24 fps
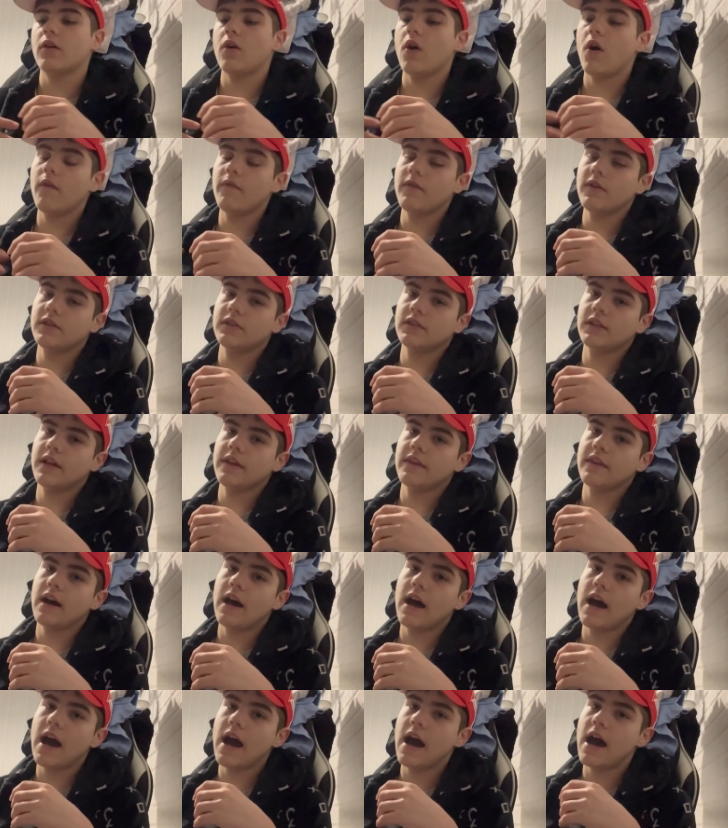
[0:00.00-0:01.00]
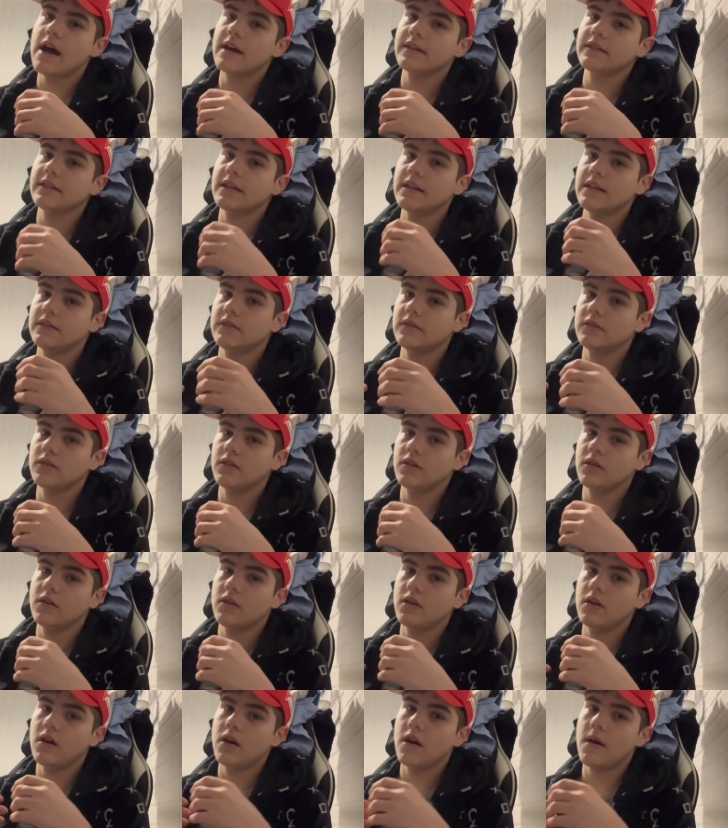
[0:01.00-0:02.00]
obviously the Haas isn't going
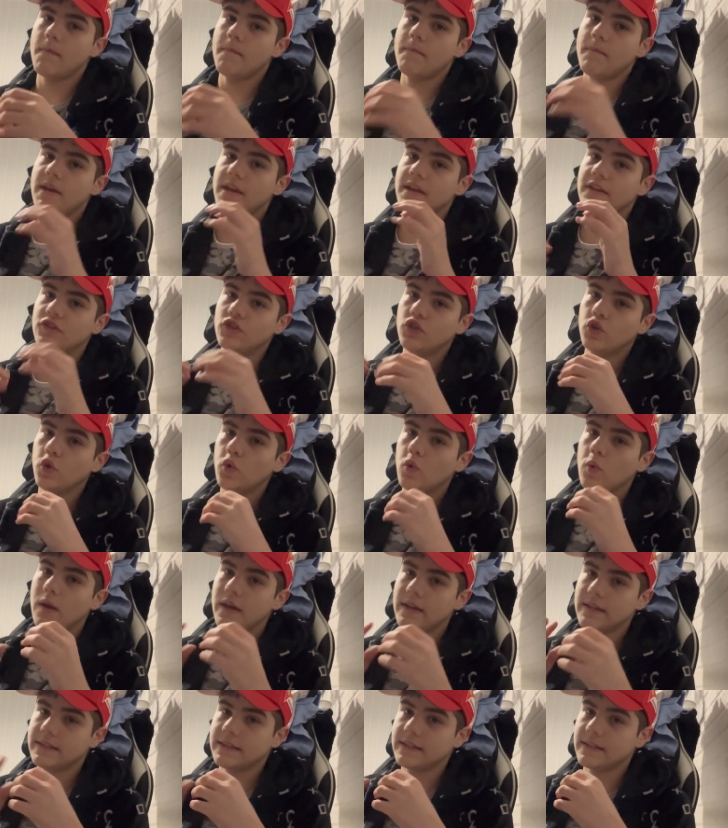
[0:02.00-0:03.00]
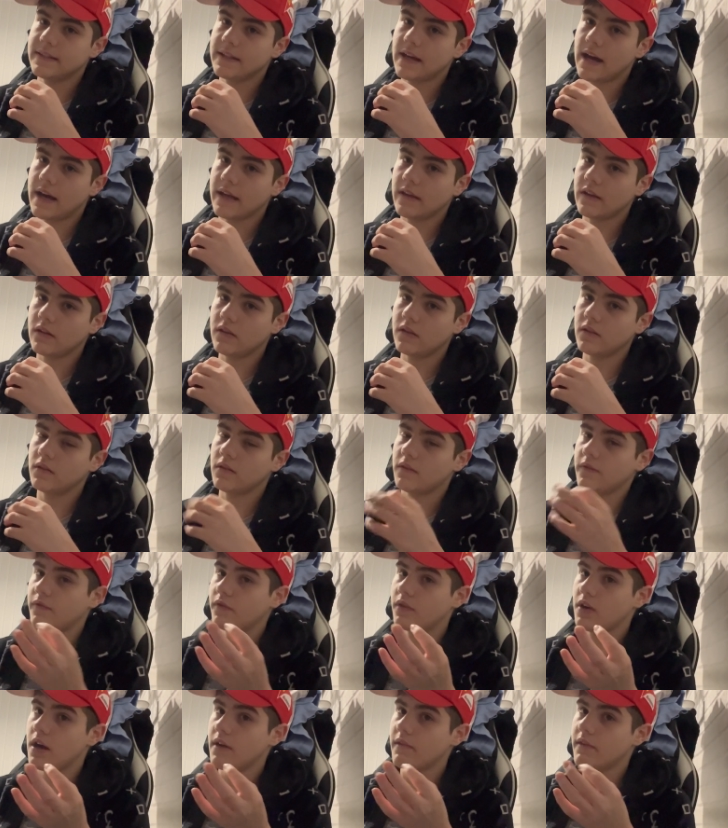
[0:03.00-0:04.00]
to be to his style,
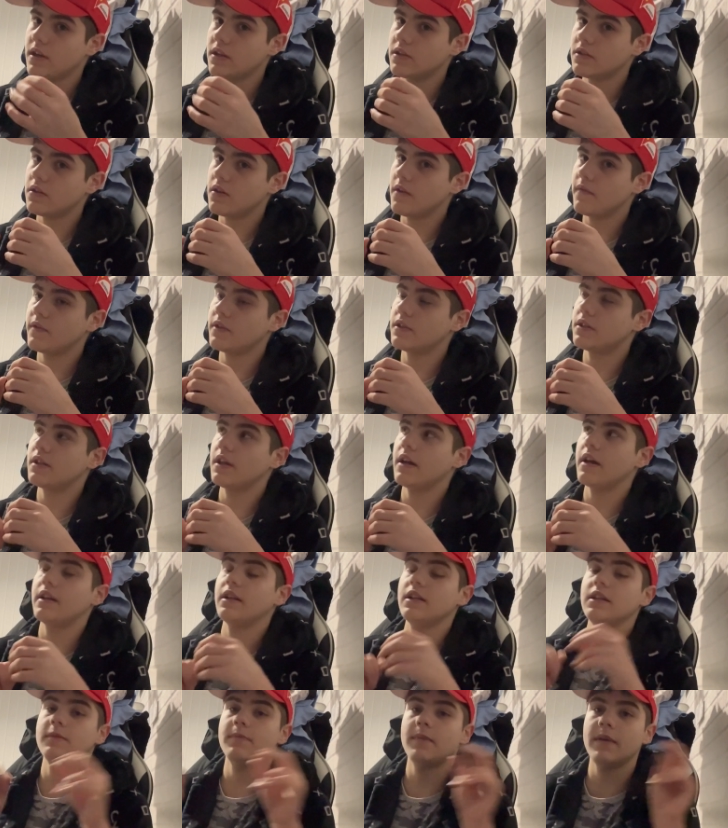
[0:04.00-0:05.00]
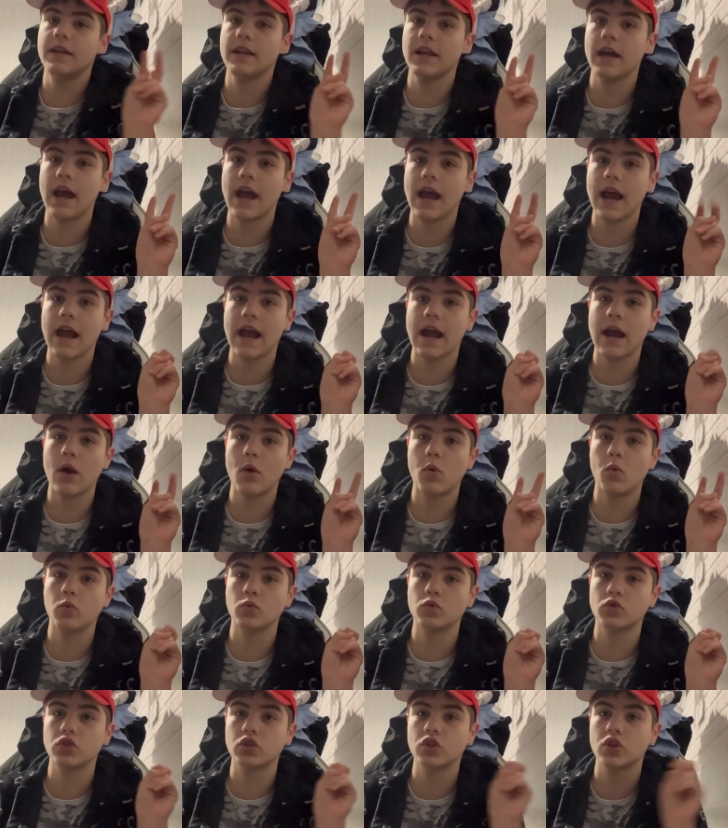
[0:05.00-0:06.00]
Ferrari engine, obviously, and he's been
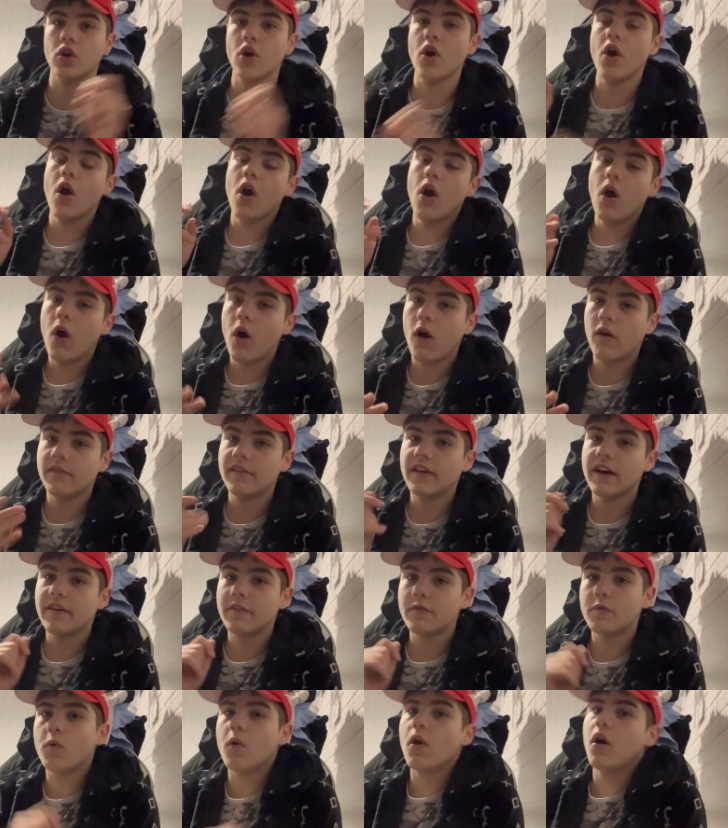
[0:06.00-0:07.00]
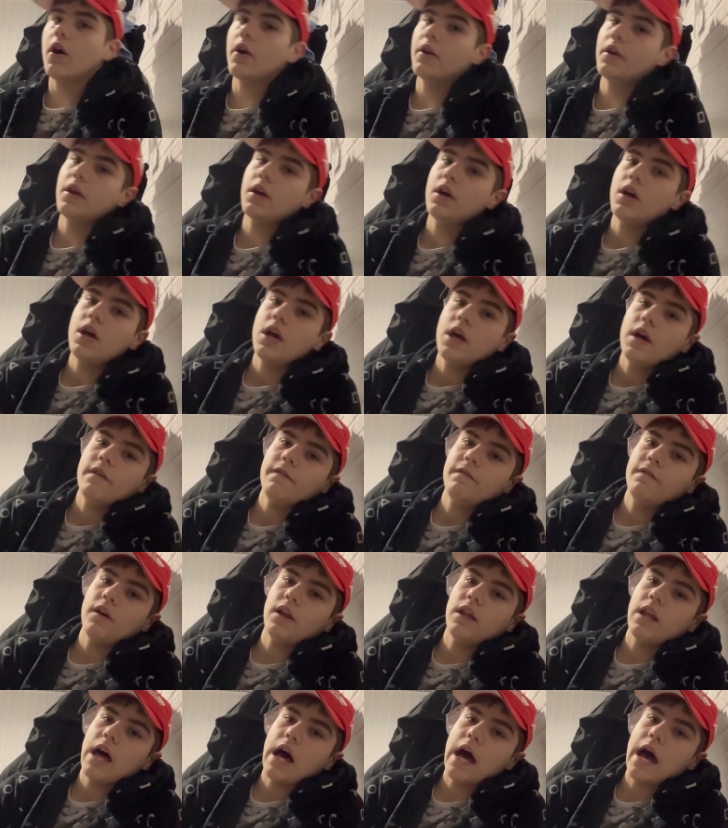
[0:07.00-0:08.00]
out of F1
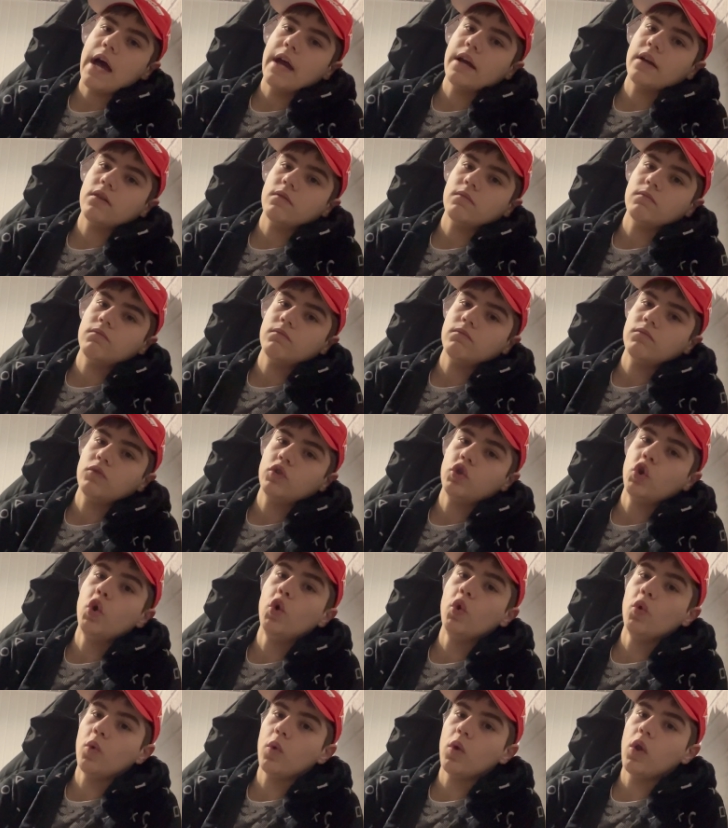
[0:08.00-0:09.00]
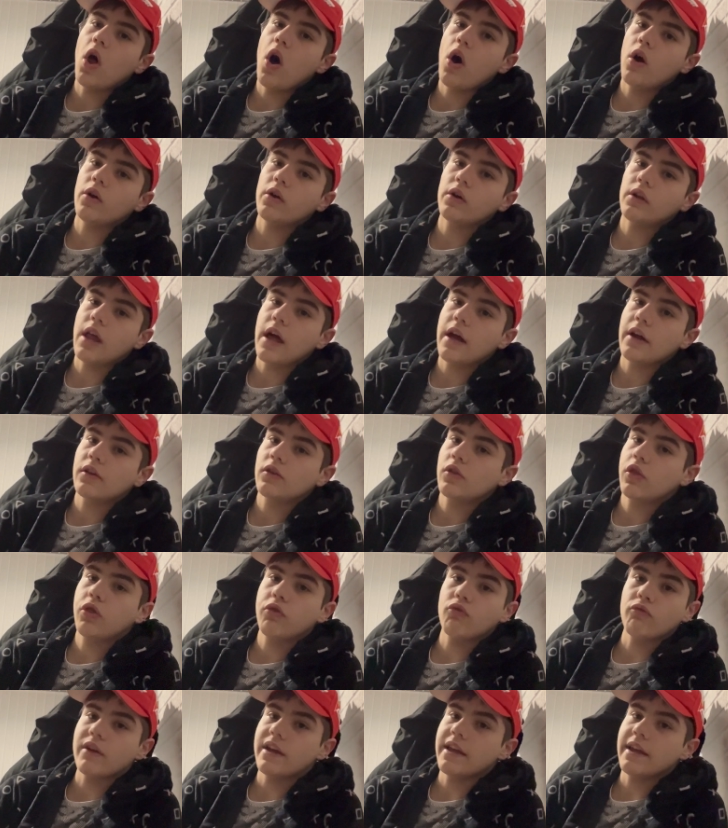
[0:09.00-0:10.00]
for, like, too long, like
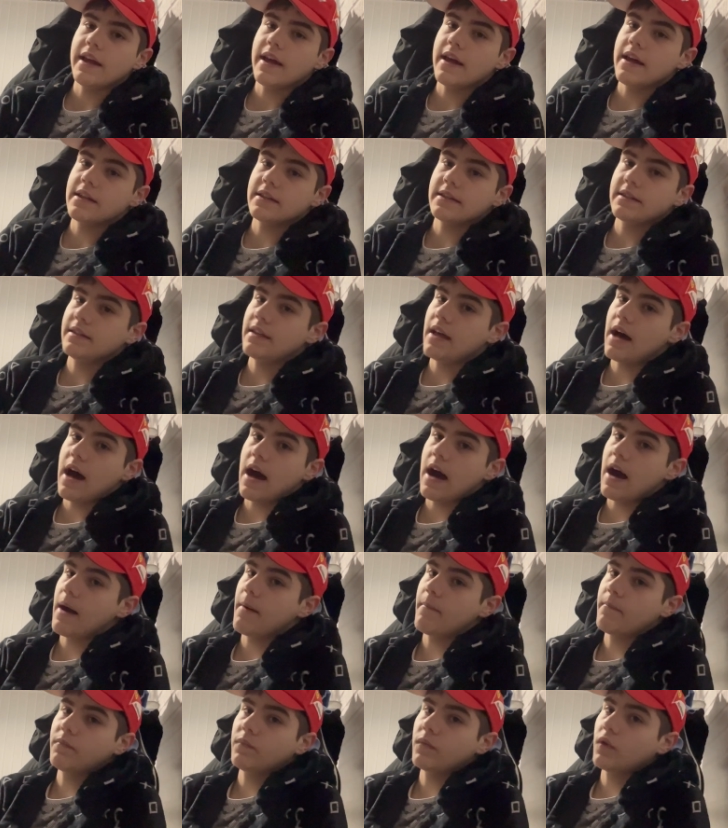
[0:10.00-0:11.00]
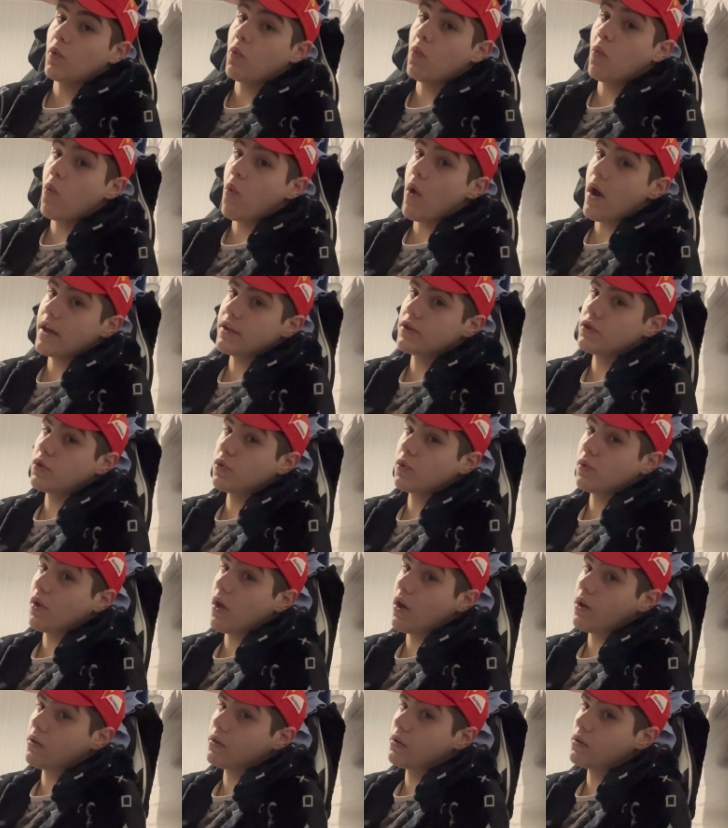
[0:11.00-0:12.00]
3 years. Nah, way too
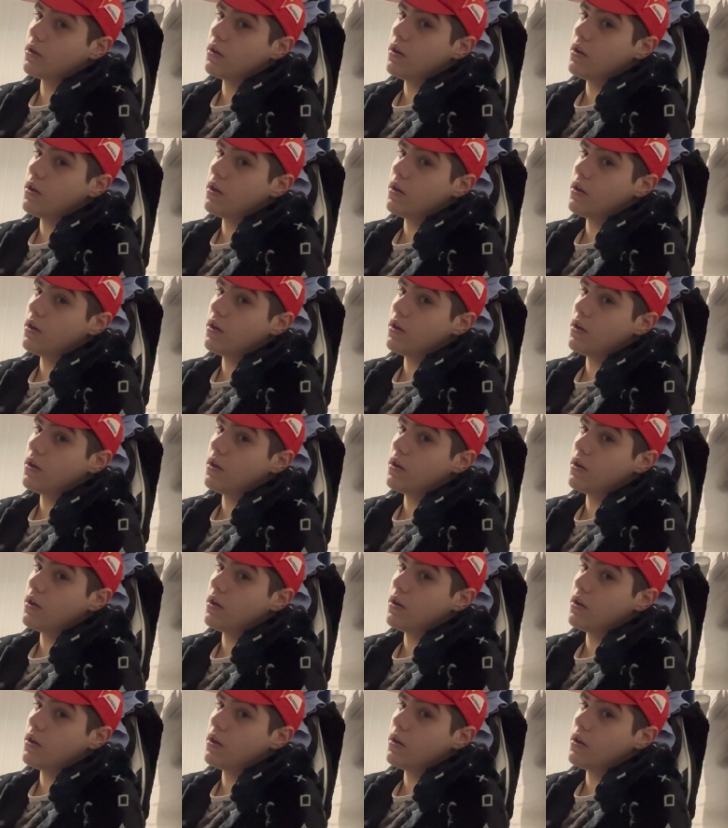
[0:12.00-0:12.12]
long.